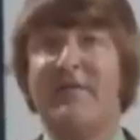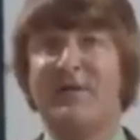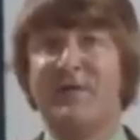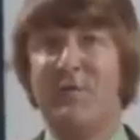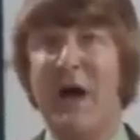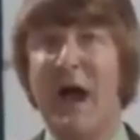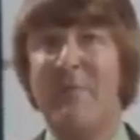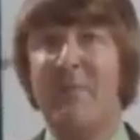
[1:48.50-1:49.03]
have a
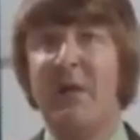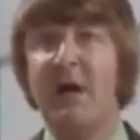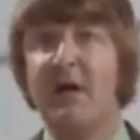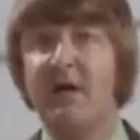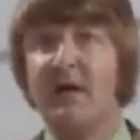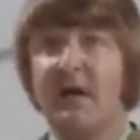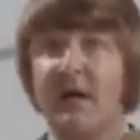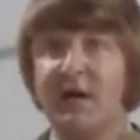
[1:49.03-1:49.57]
swim.
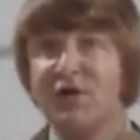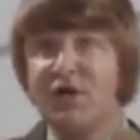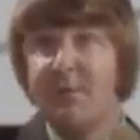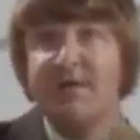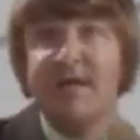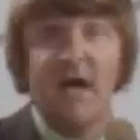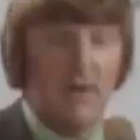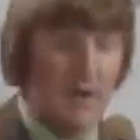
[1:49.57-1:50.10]

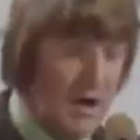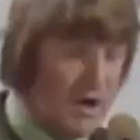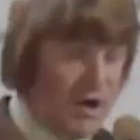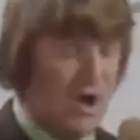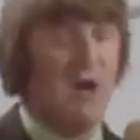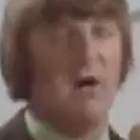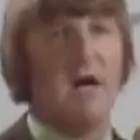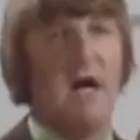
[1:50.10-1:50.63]
Jumps out,
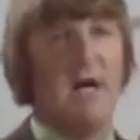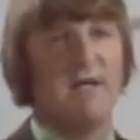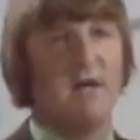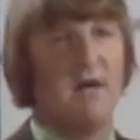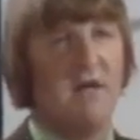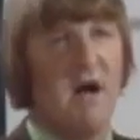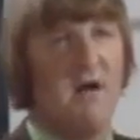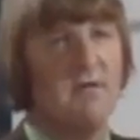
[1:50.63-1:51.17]
sunk onto the
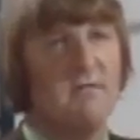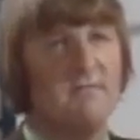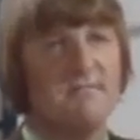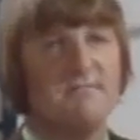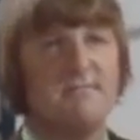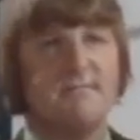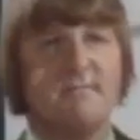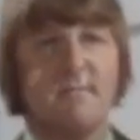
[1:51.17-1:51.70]
ground.
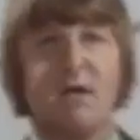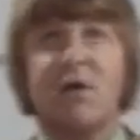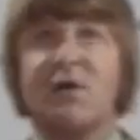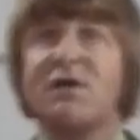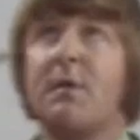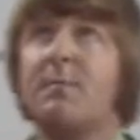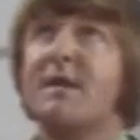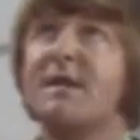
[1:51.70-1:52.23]

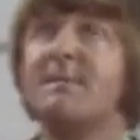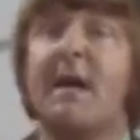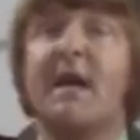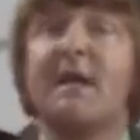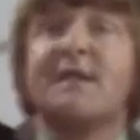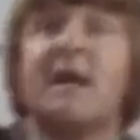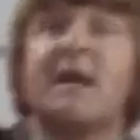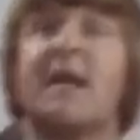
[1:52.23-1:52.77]
Looks up, and his mate
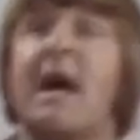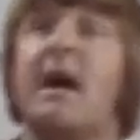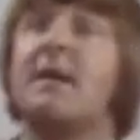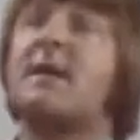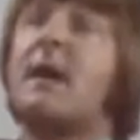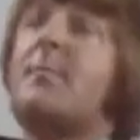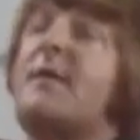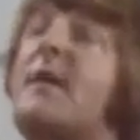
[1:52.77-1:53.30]
is like that on
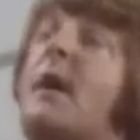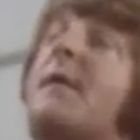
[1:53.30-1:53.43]
top of the,